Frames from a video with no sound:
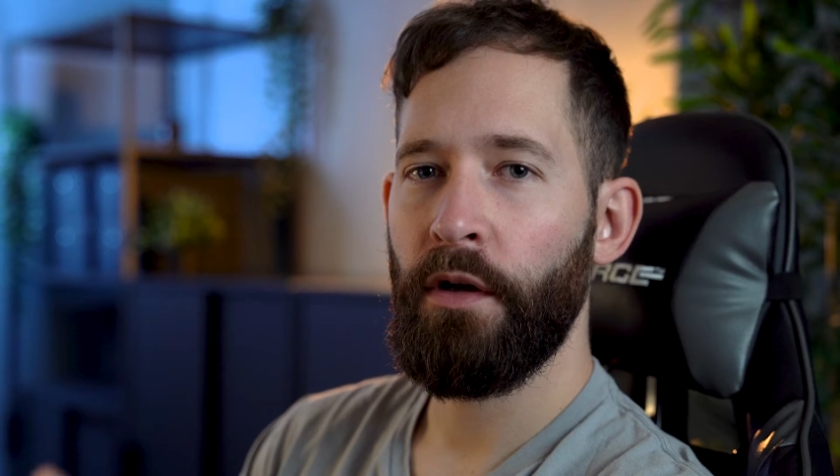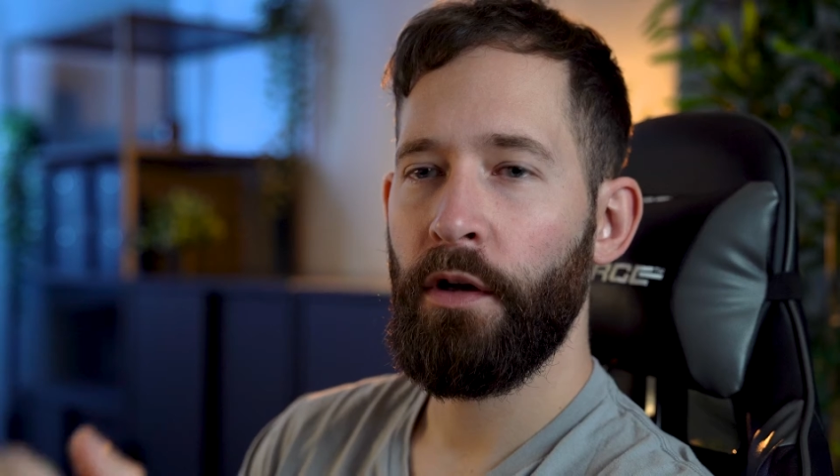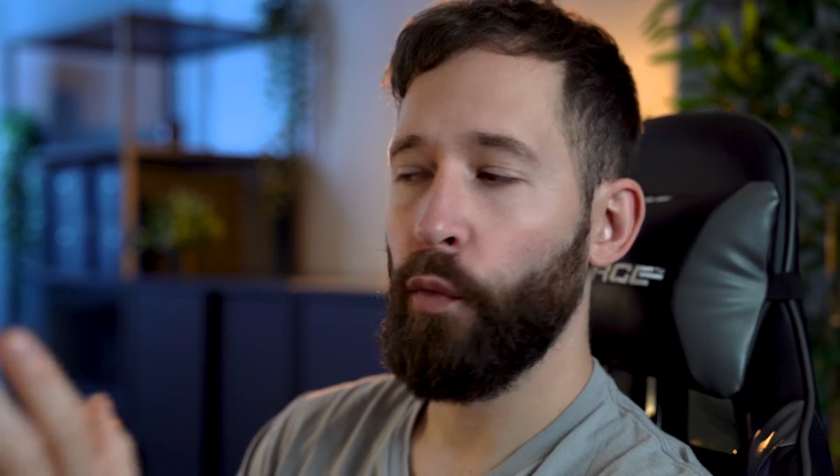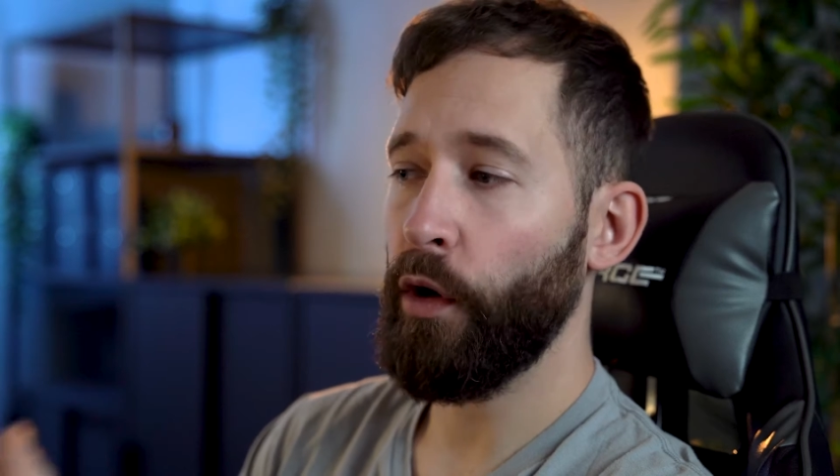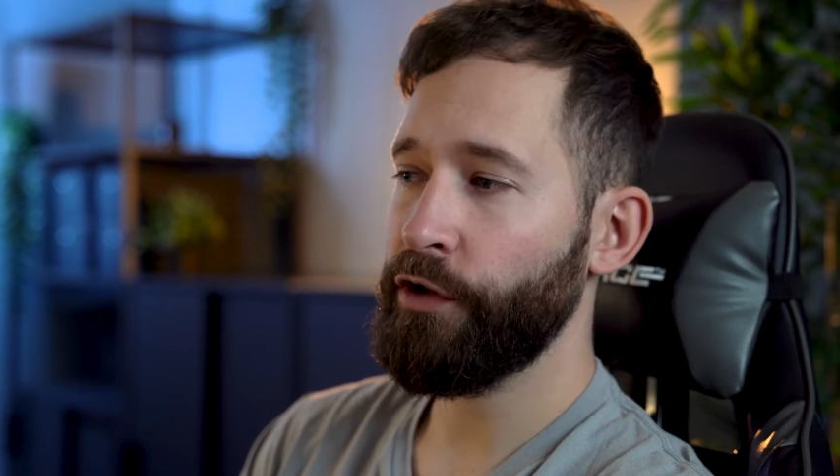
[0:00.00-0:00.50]

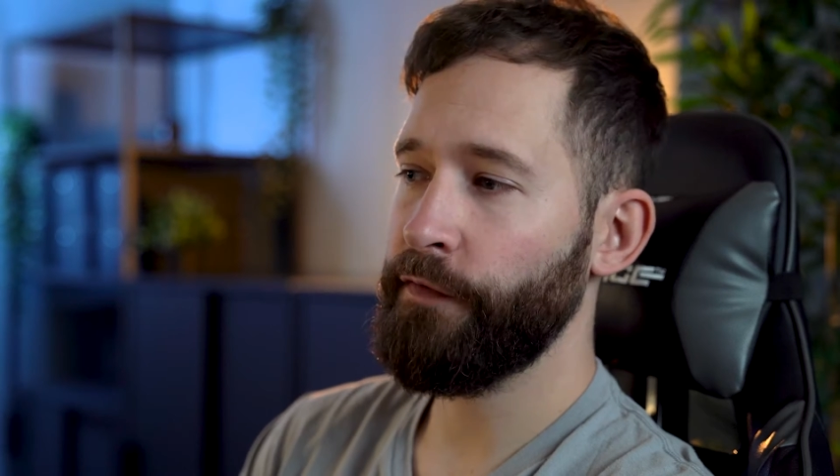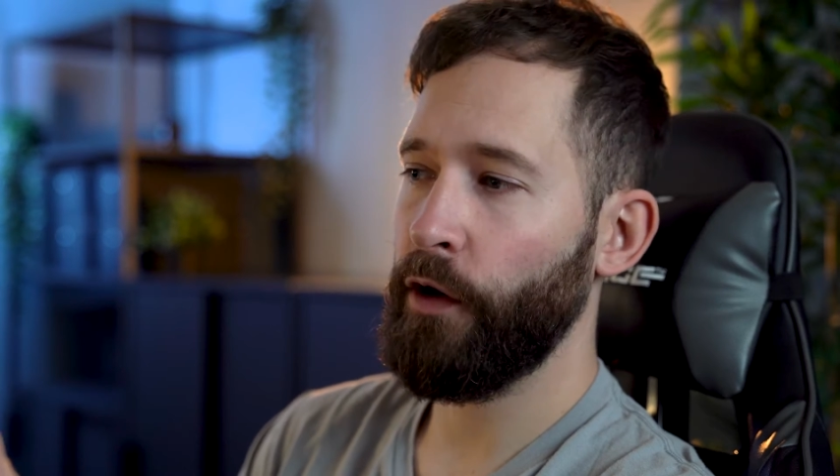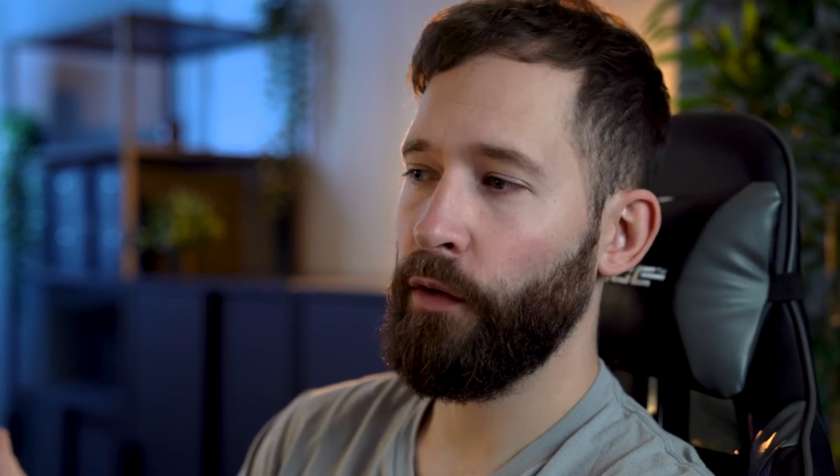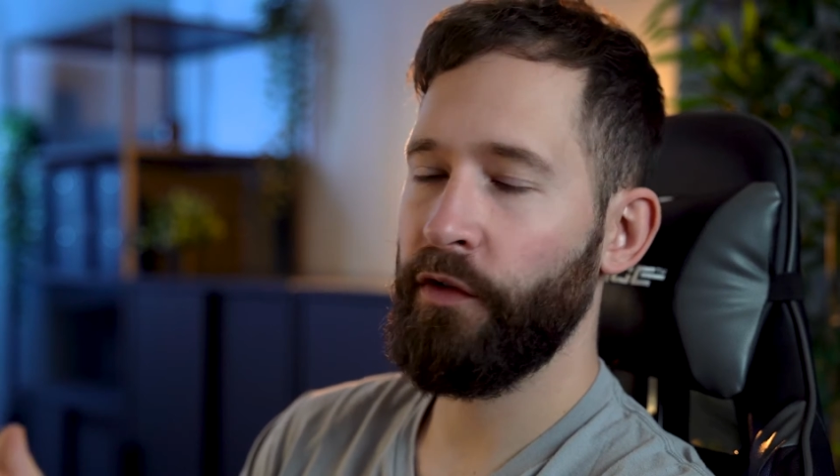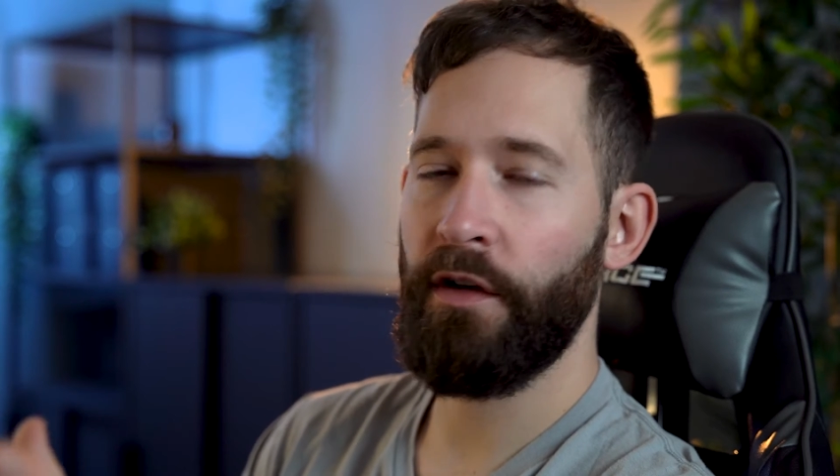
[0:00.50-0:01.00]
Watch
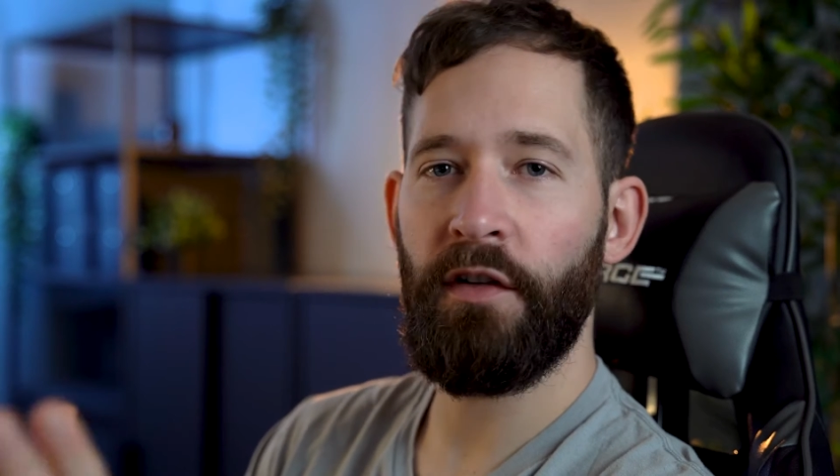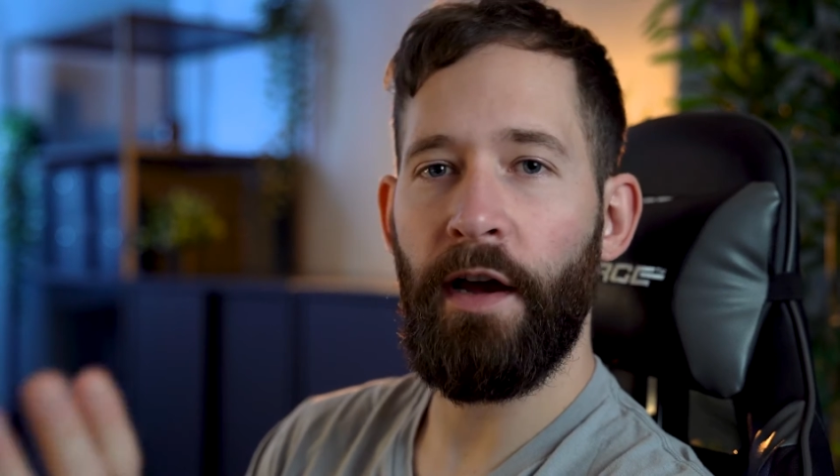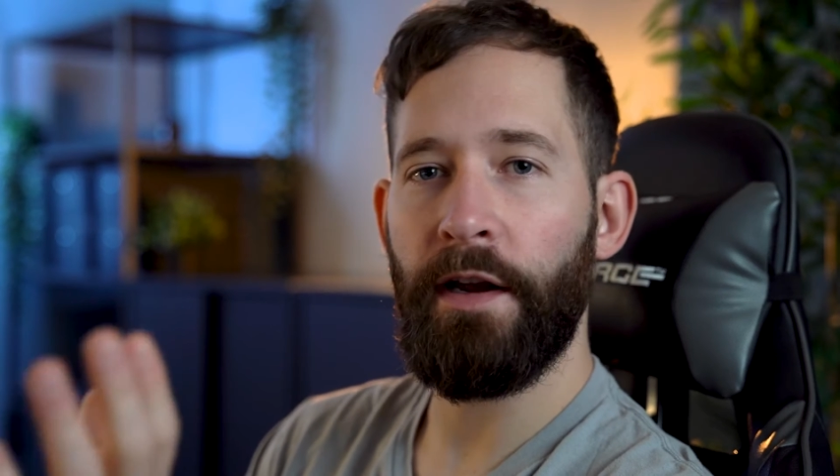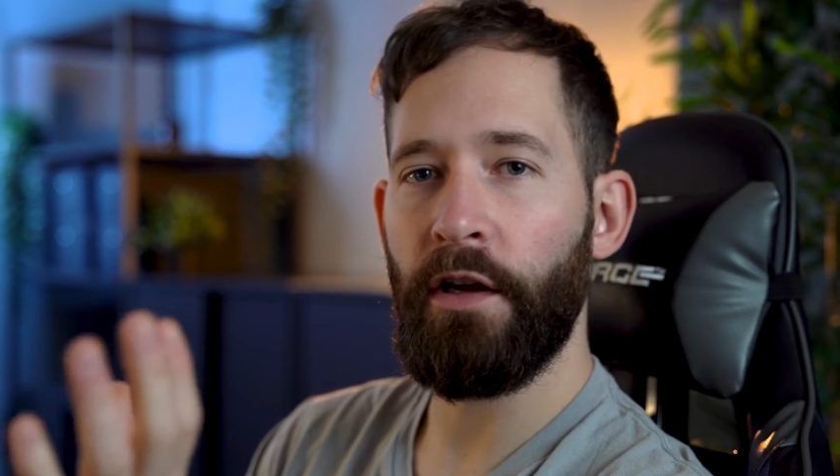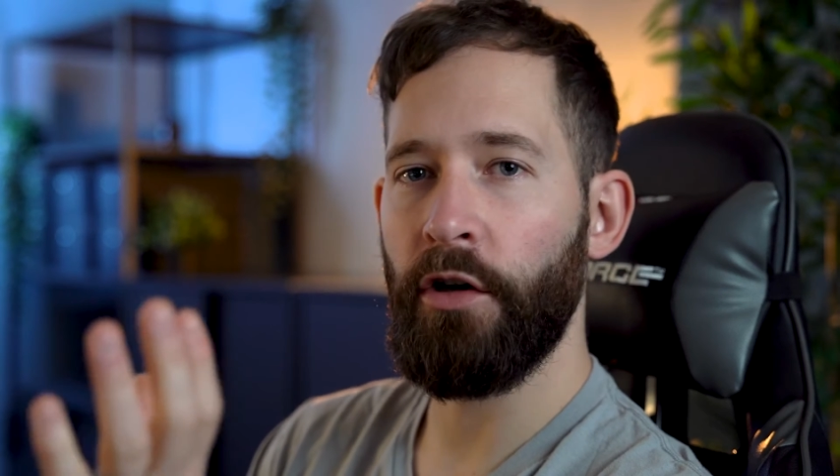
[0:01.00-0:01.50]
folders
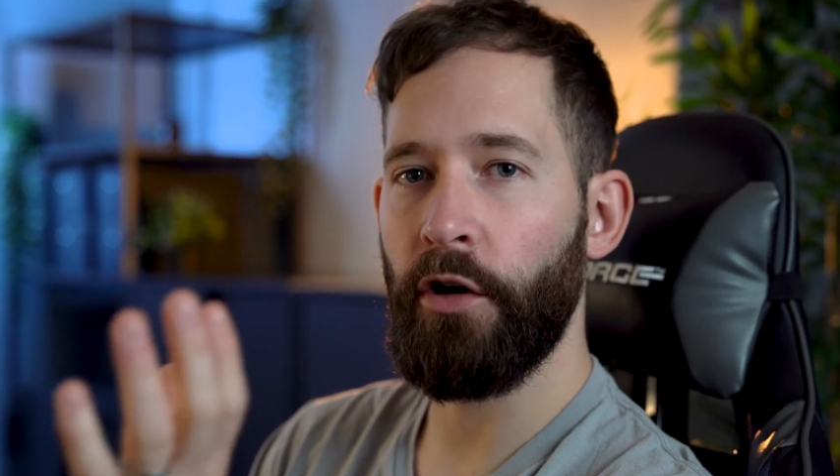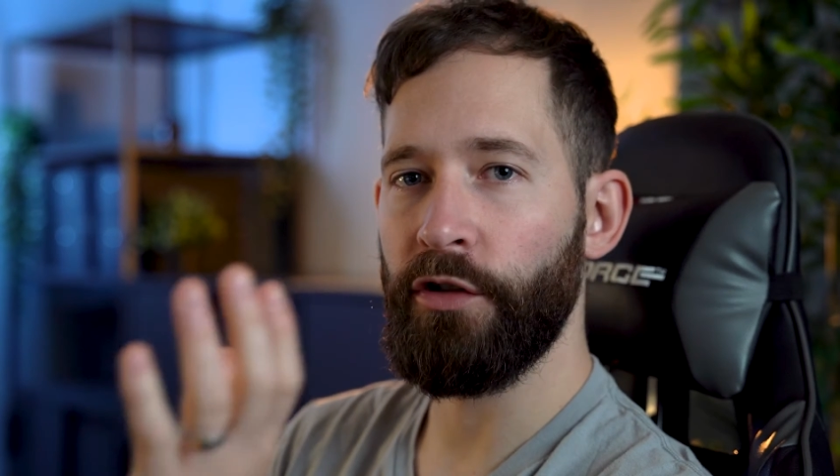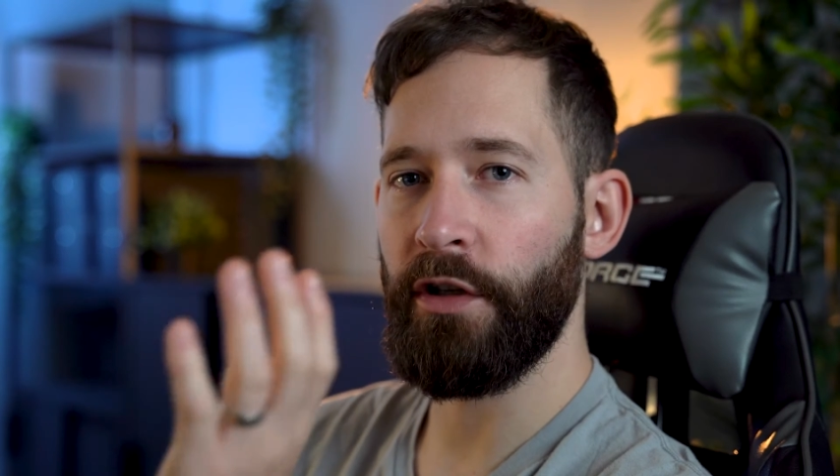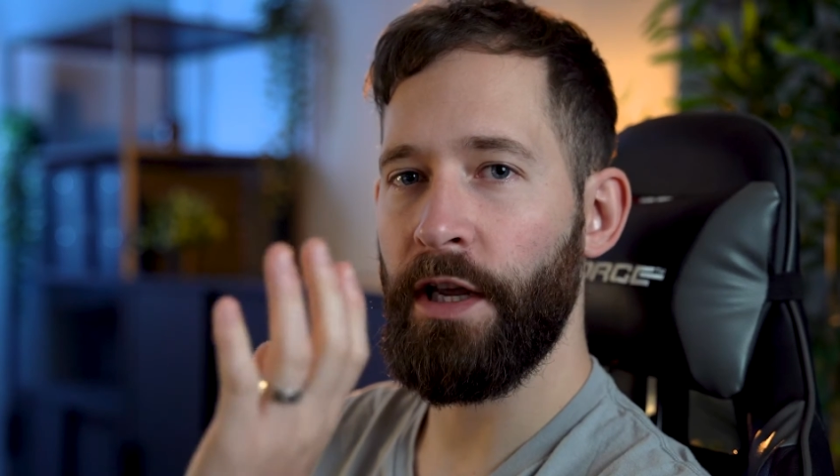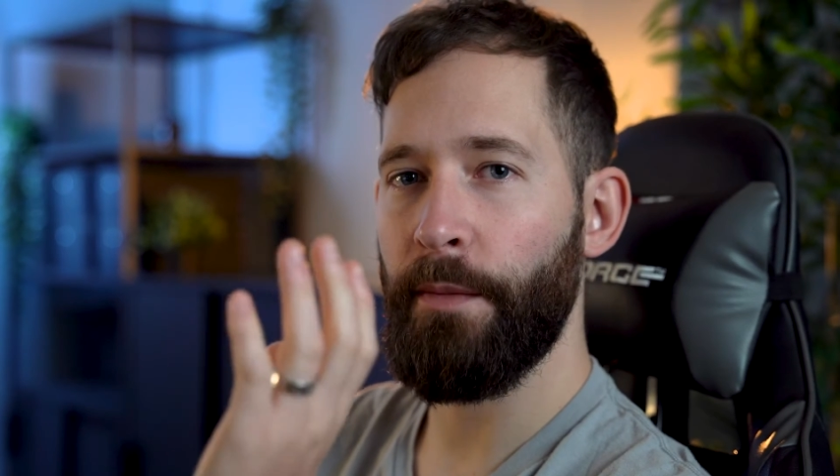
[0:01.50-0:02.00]
inside
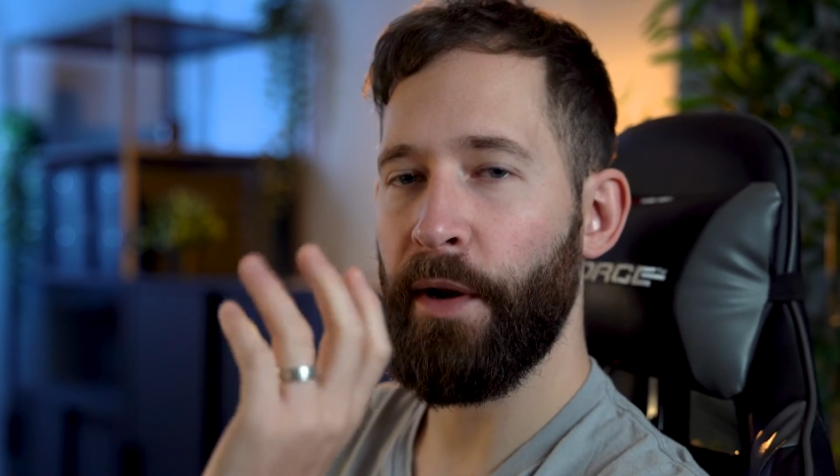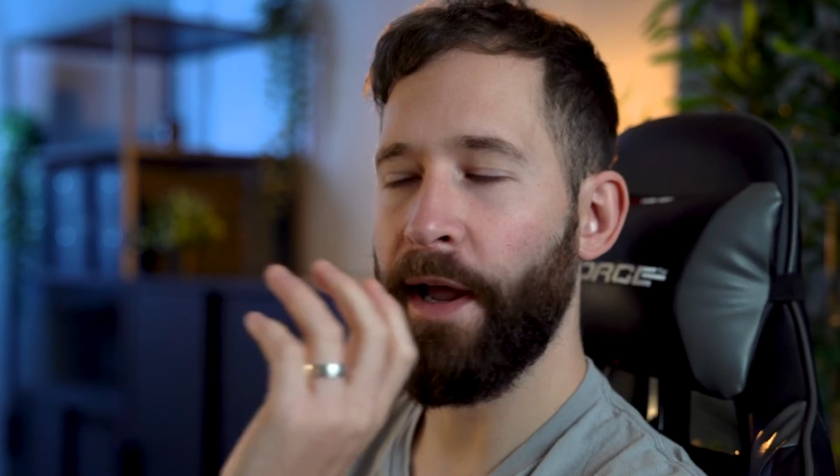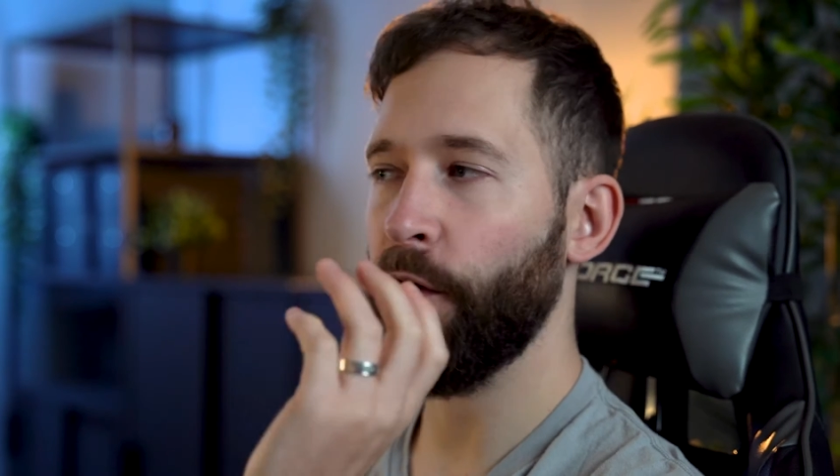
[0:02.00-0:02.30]
Encoder will keep an